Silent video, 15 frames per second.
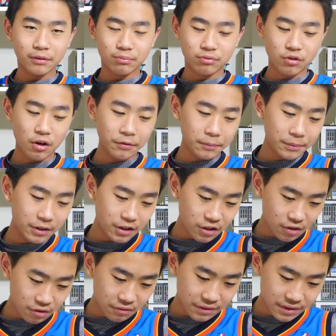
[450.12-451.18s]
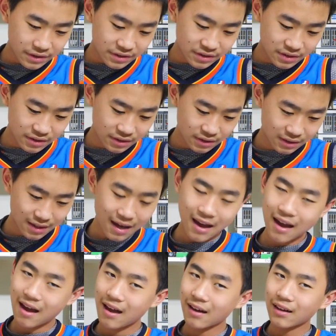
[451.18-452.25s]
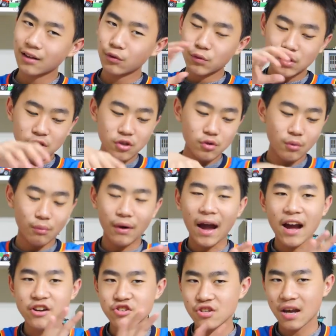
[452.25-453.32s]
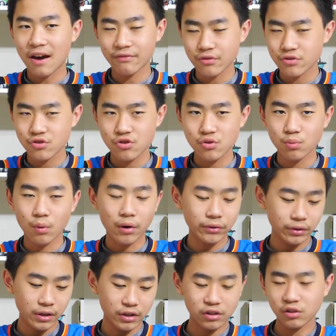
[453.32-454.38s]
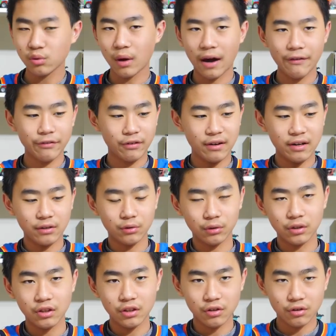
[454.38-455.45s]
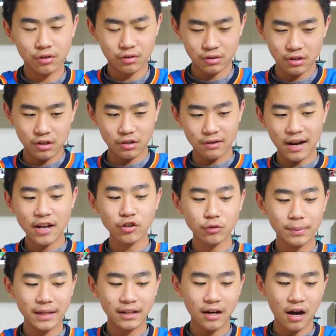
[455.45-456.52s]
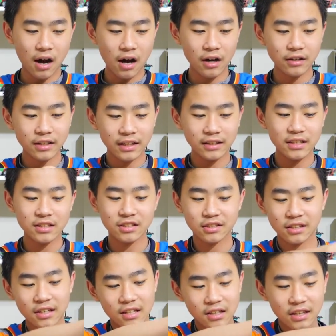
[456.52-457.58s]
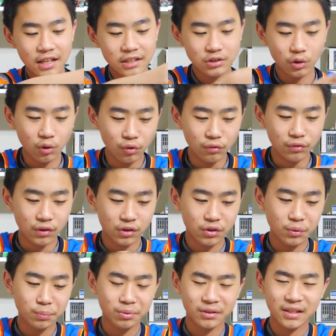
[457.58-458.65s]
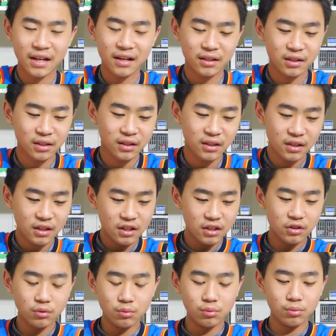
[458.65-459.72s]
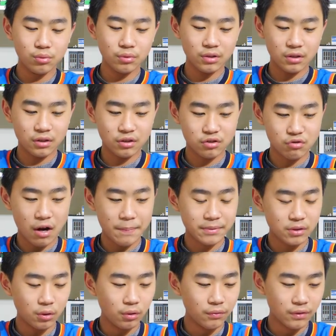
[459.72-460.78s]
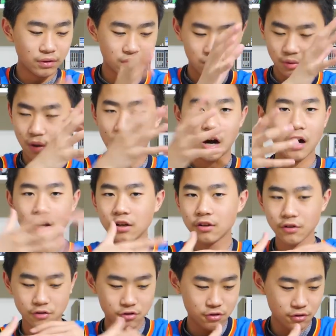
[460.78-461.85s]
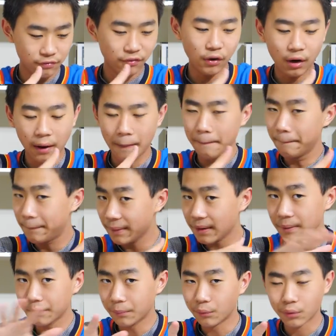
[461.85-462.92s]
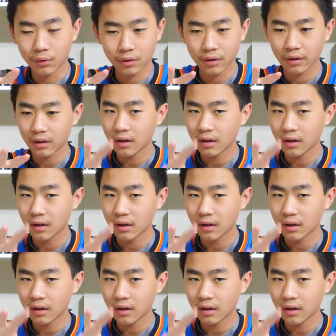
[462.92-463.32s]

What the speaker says: Problem here is when you actually have the shoe on, like you have your ankle here, your ankle's being hugged, and this thing's over to protect, the strap's over to hug your foot a bit more.